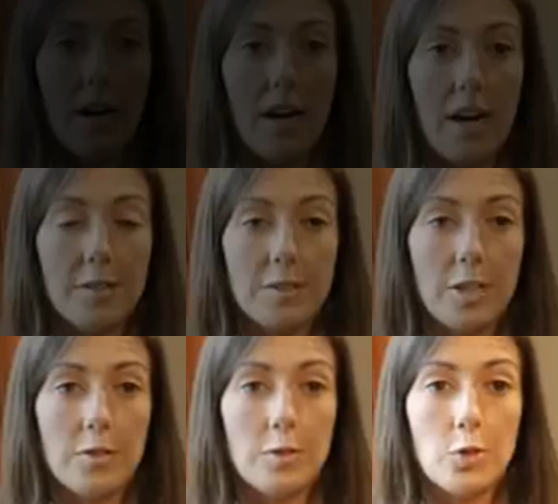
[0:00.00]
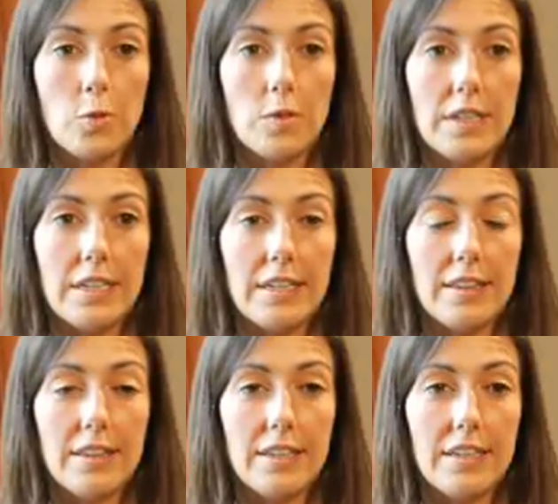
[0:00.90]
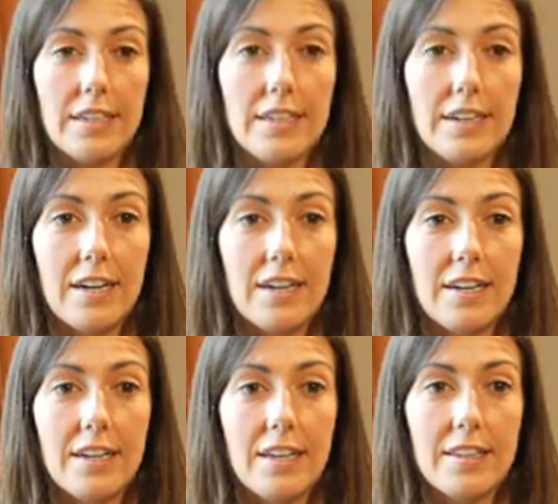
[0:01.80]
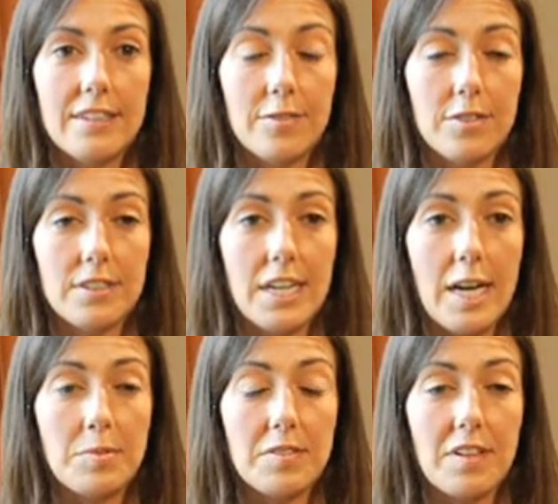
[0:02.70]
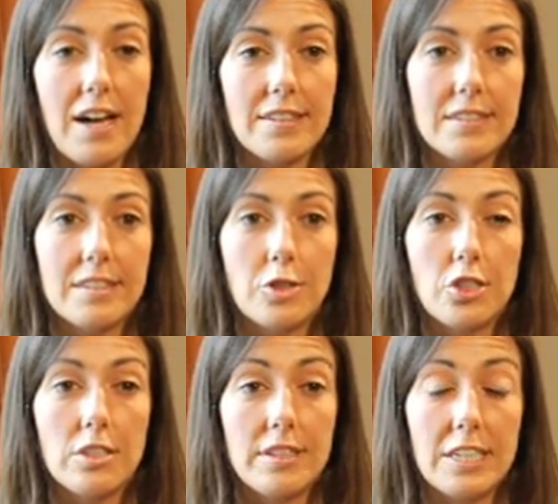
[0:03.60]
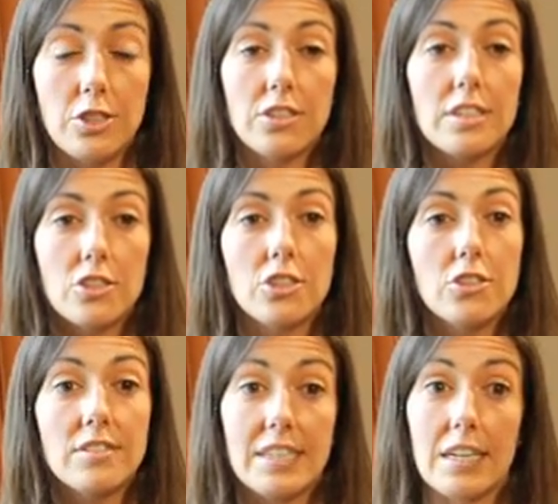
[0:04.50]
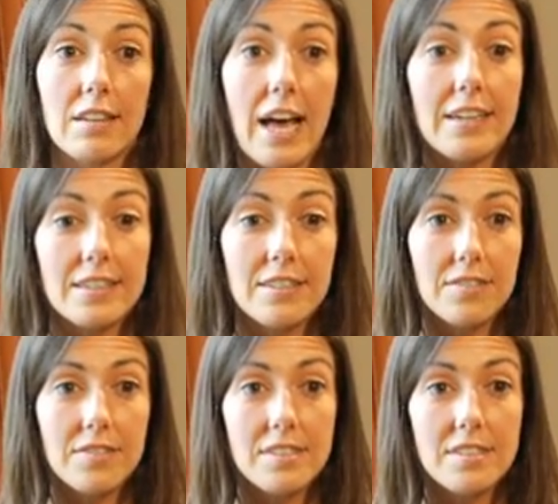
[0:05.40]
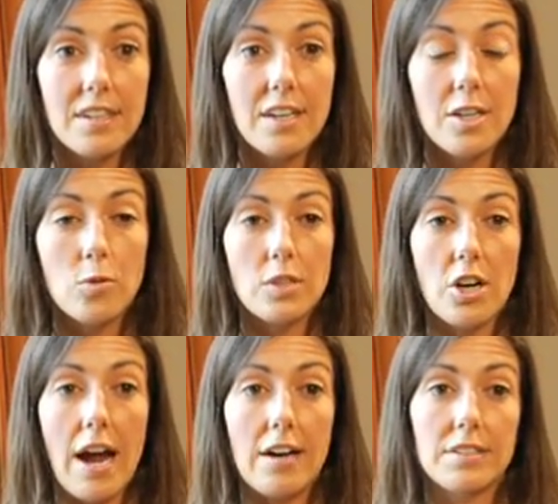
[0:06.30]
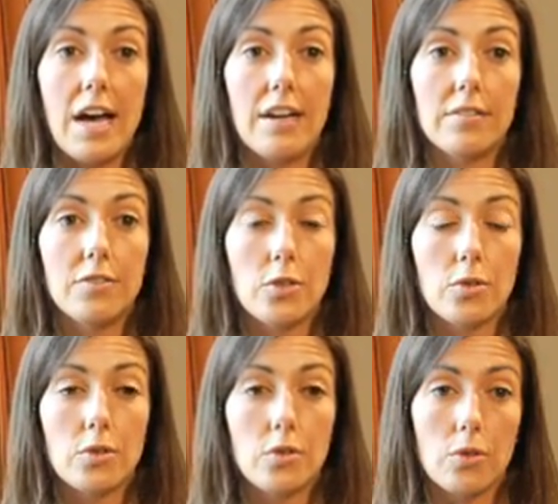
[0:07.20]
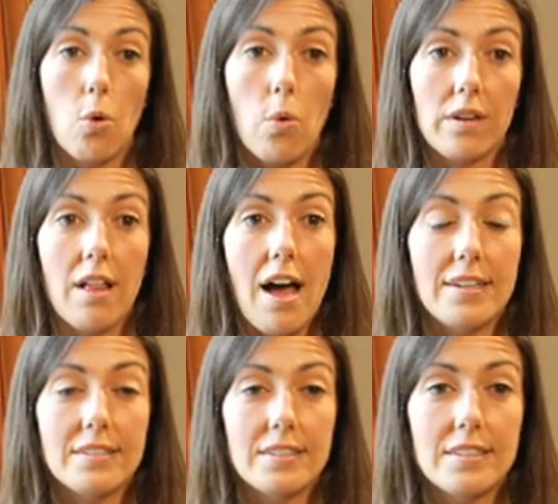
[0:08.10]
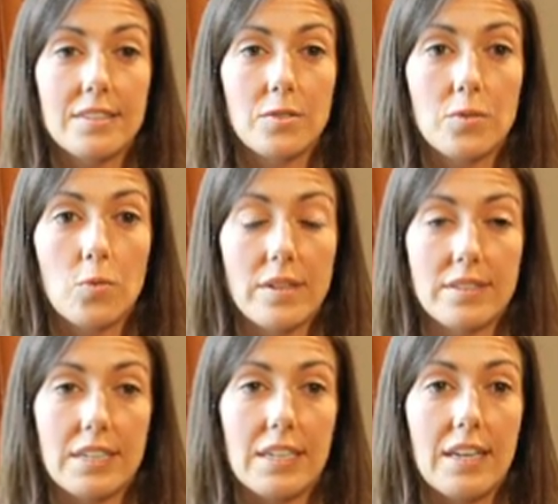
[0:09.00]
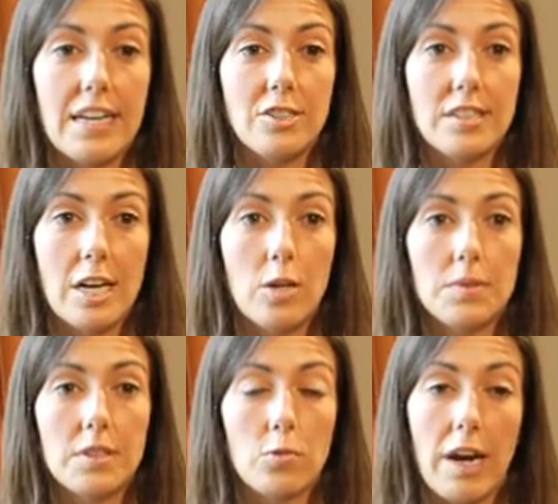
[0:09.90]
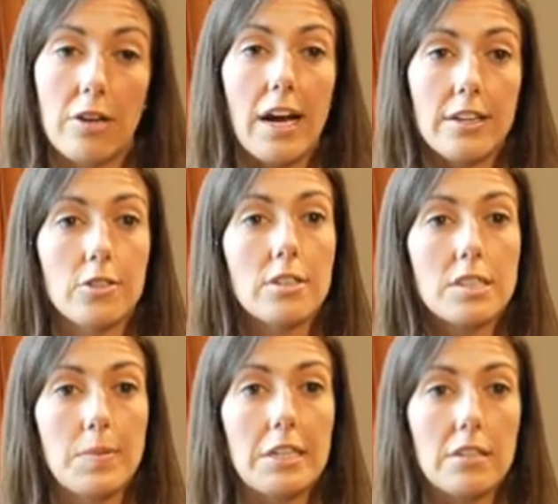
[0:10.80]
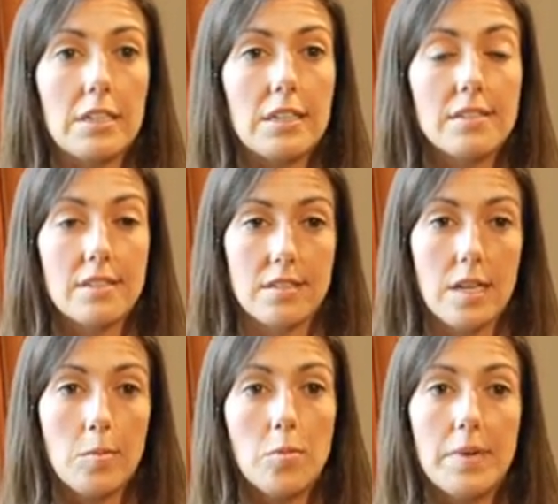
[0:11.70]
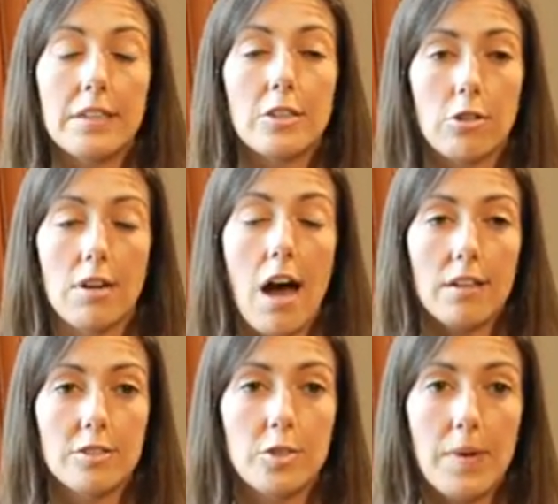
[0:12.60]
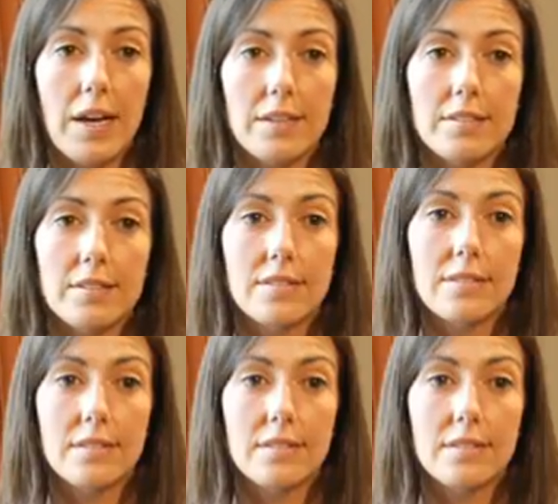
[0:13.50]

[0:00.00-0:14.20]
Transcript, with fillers: I also enjoy the the different types of classes that you, that you can choose the electives which are outside of your, your core classes. Once again, they just help to round out your experience and supplement your knowledge base.